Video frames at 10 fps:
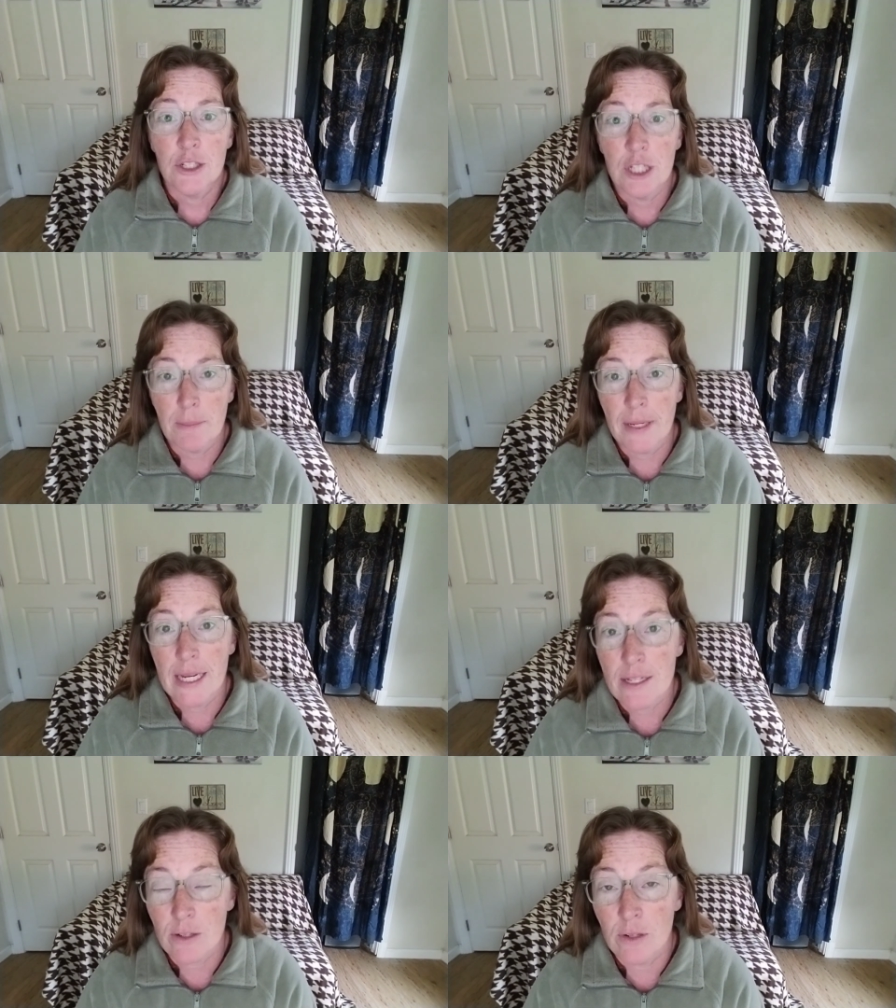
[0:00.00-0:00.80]

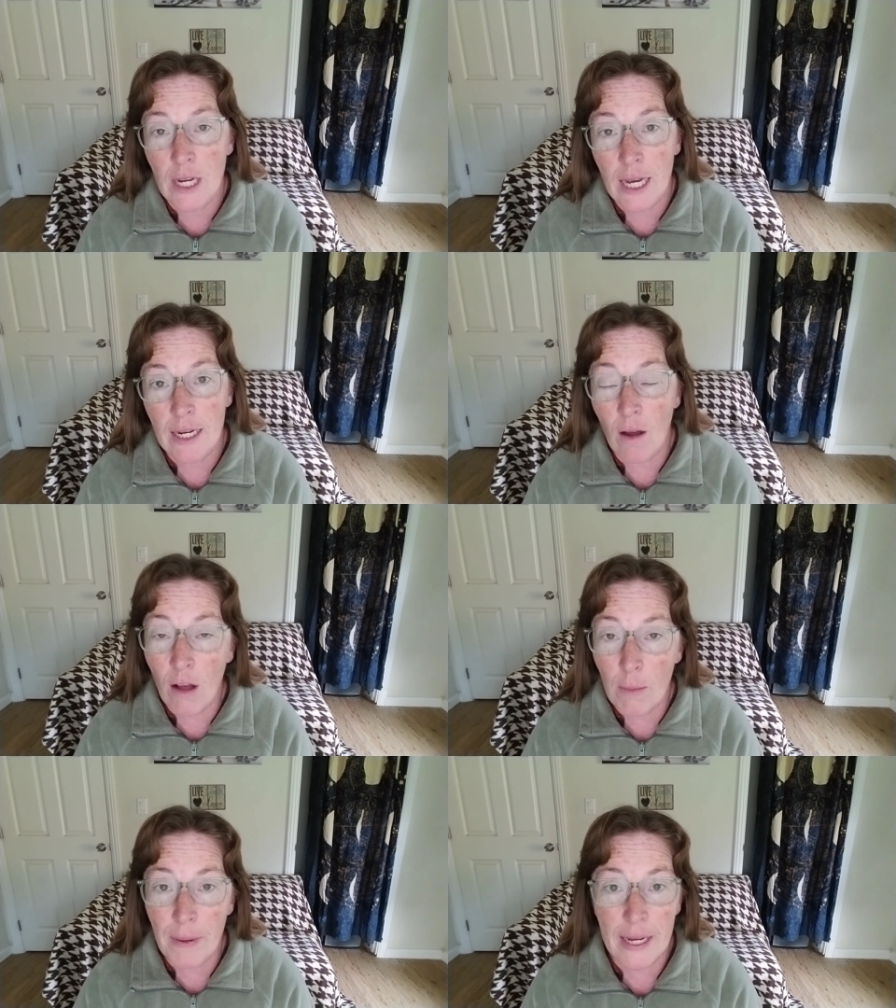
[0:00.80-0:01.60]
GPS or not,
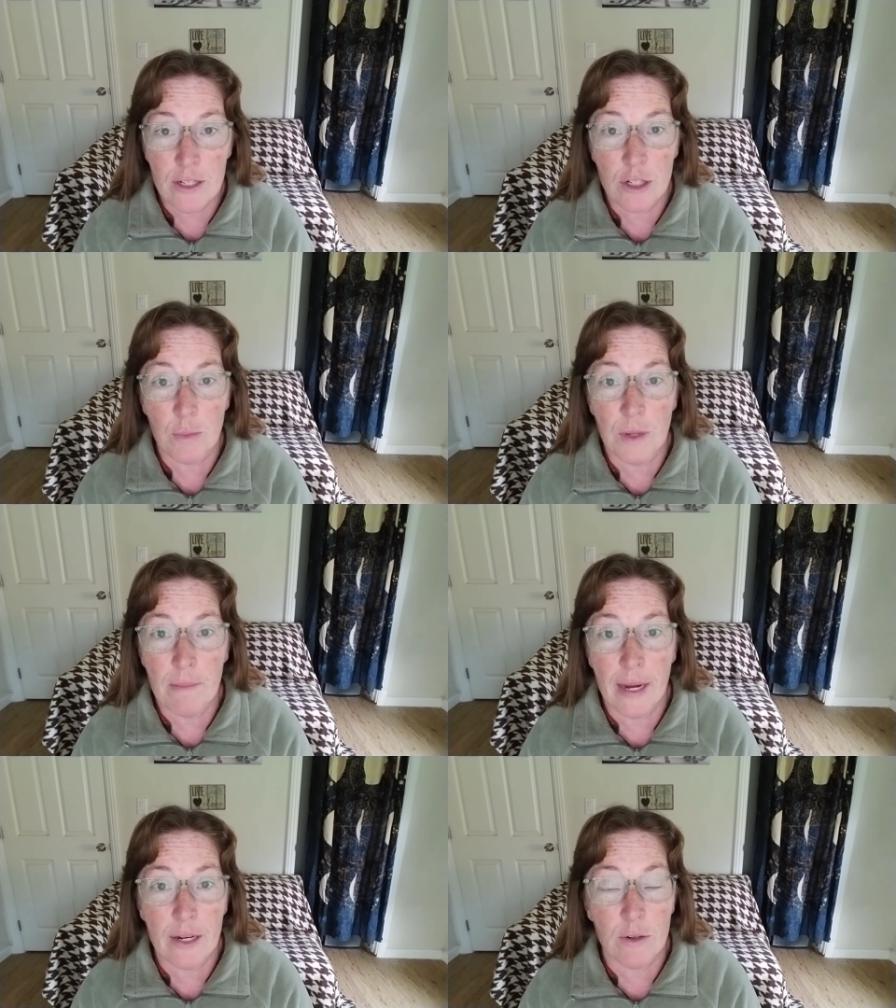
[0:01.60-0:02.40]
all pets should be
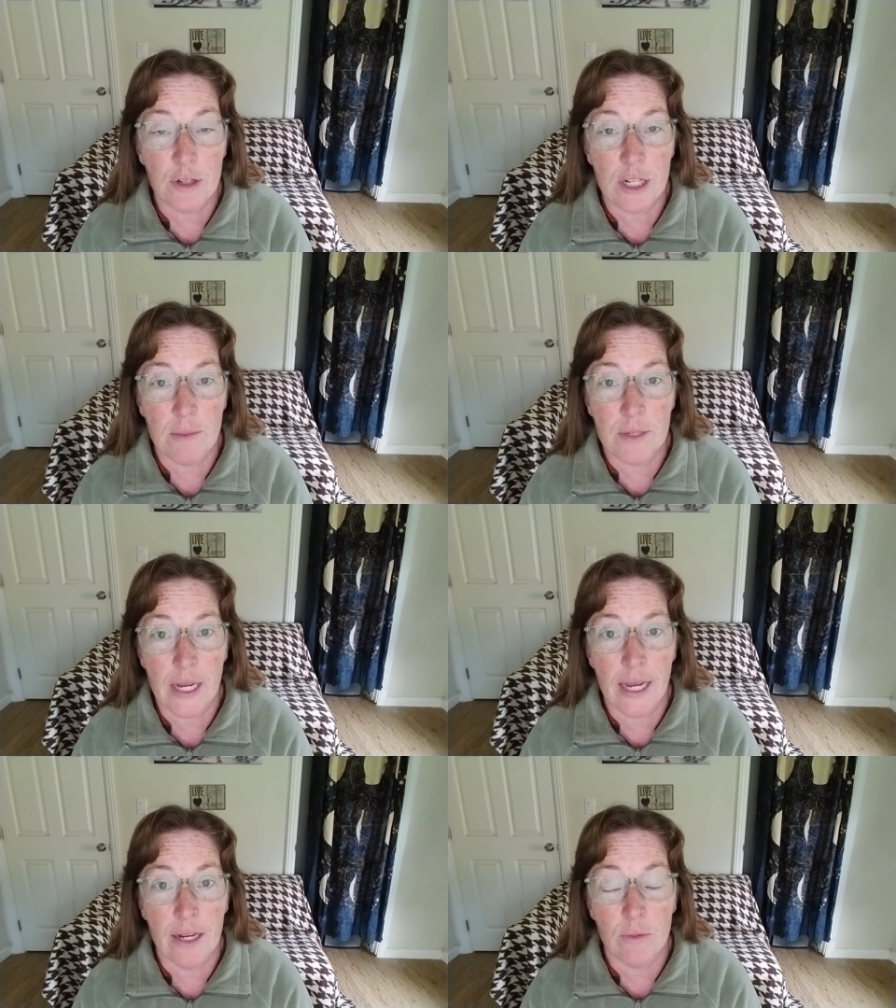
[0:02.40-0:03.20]
microchipped
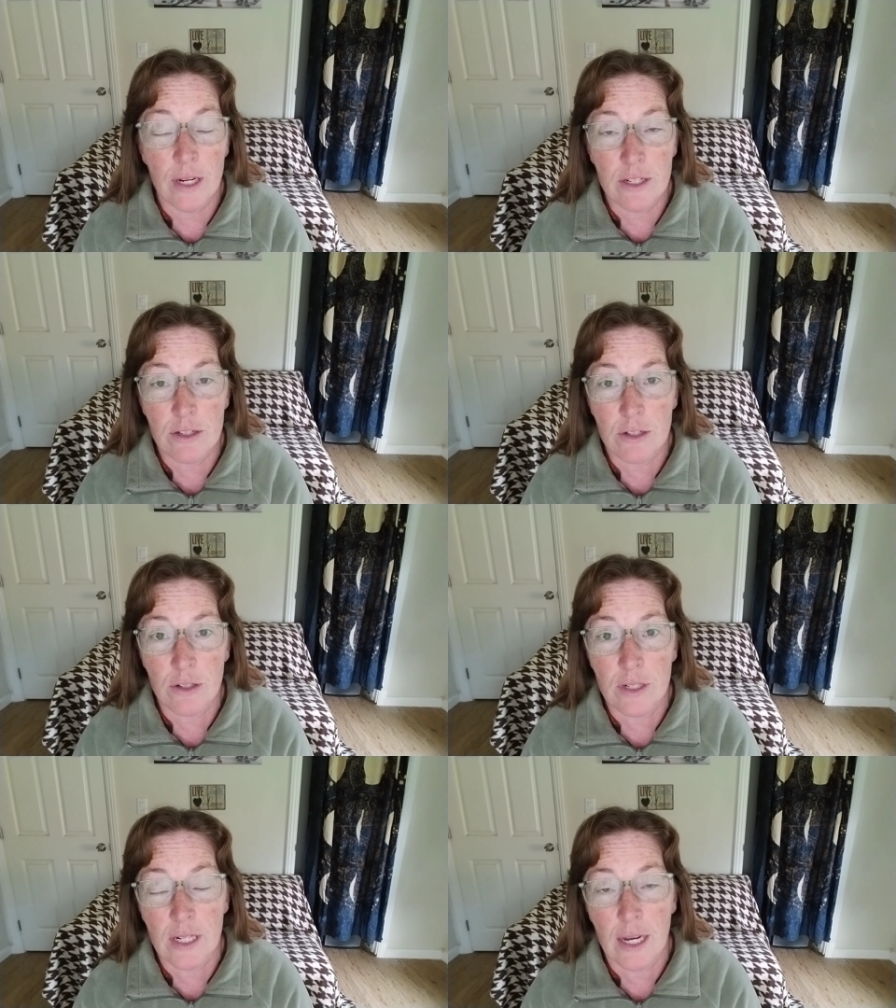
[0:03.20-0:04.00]
and
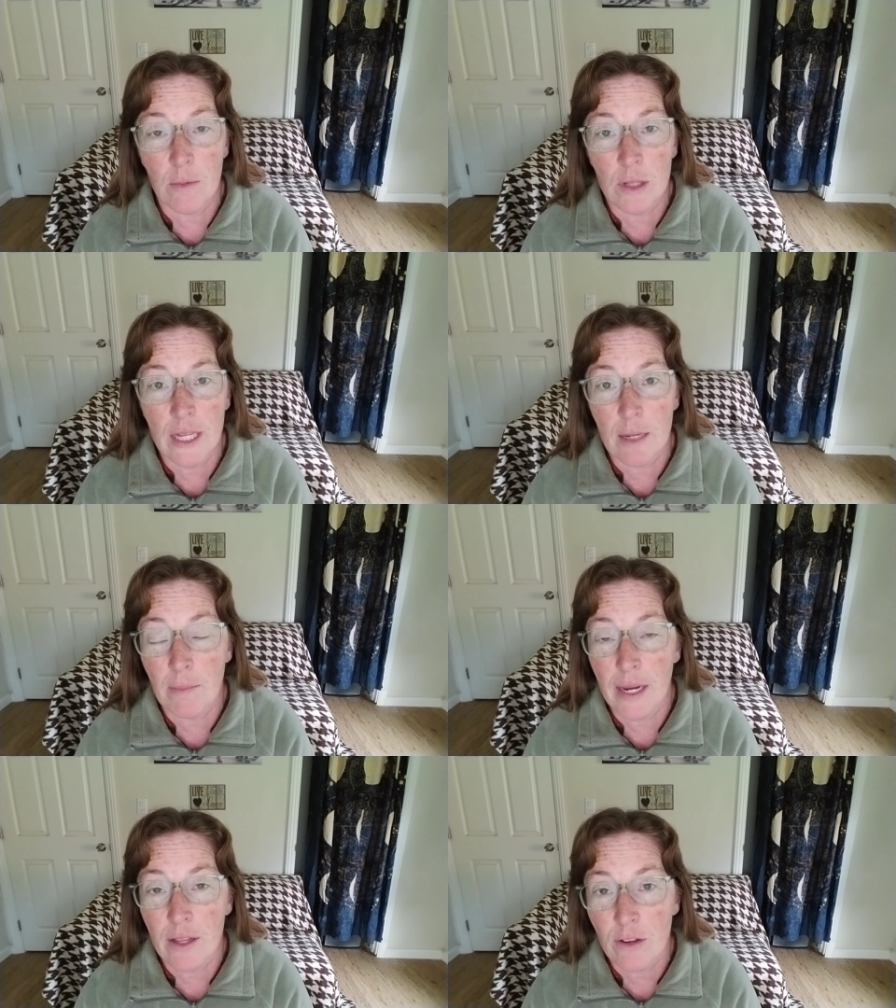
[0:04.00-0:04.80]
registered, and I will link
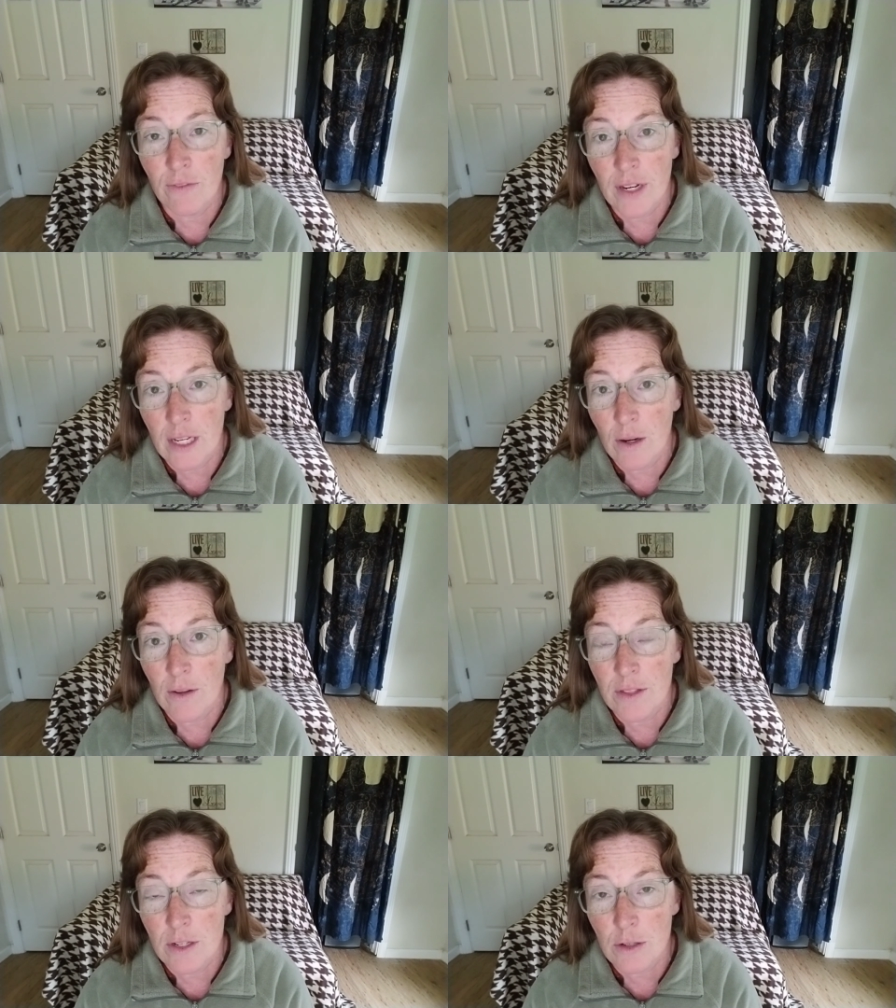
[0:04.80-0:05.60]
my other video
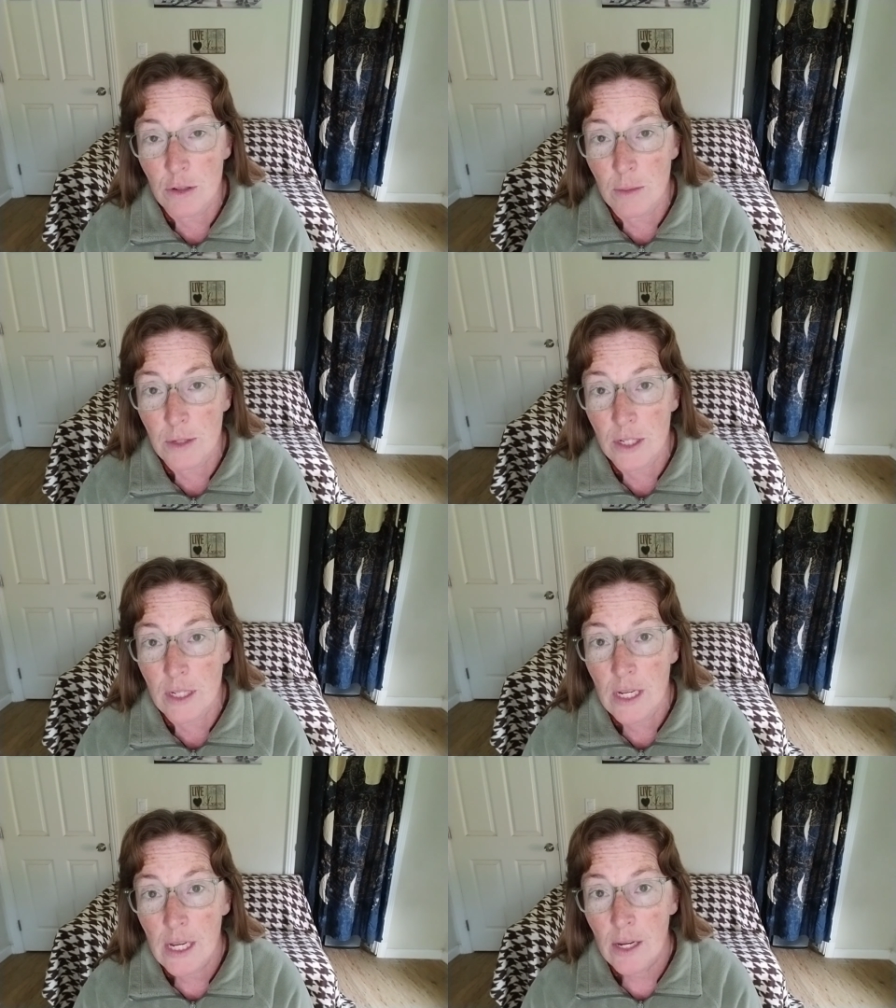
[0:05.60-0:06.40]
in the
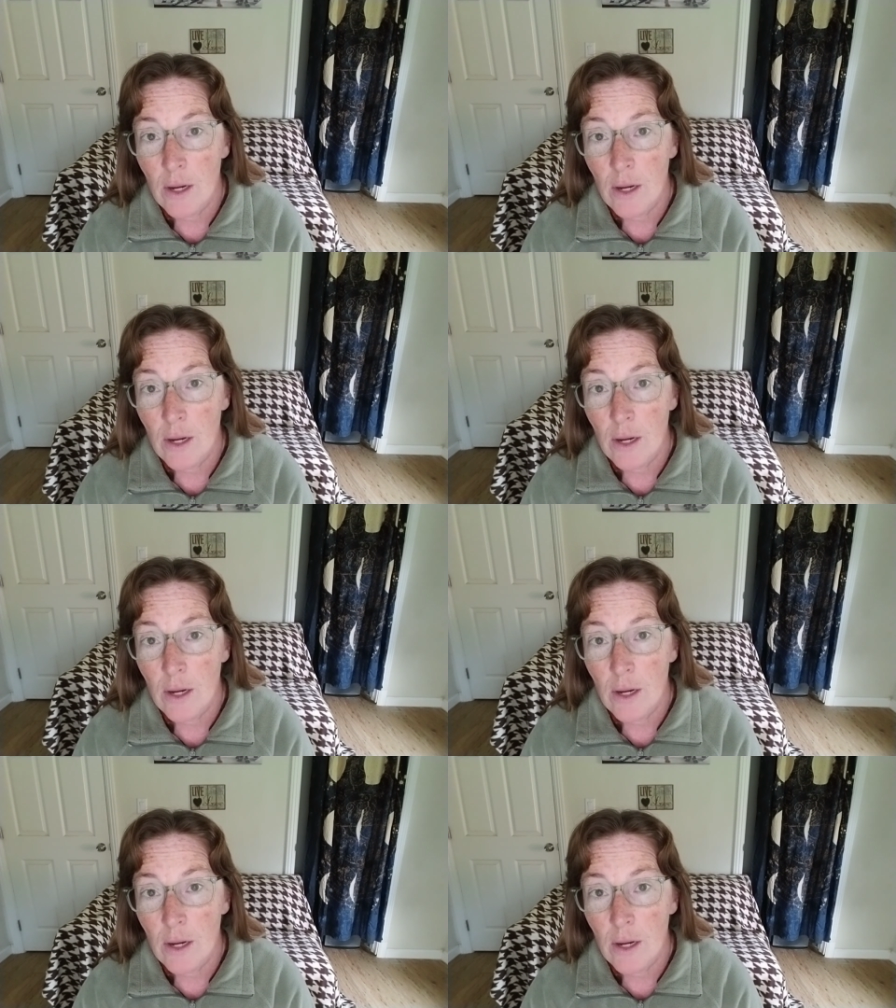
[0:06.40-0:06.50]
description